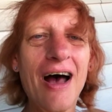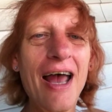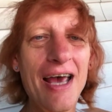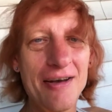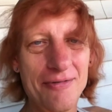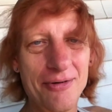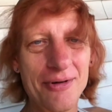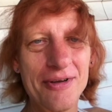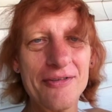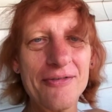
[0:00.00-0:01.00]
I had to
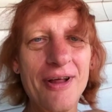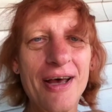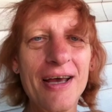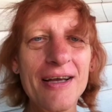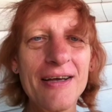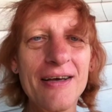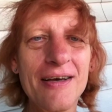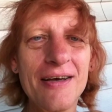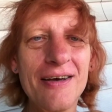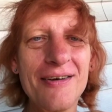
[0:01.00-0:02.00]
fold his flag
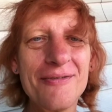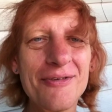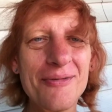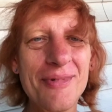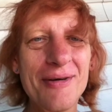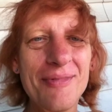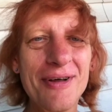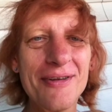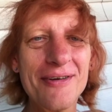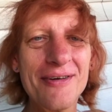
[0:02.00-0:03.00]
for my
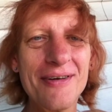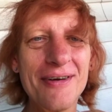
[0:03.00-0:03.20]
mother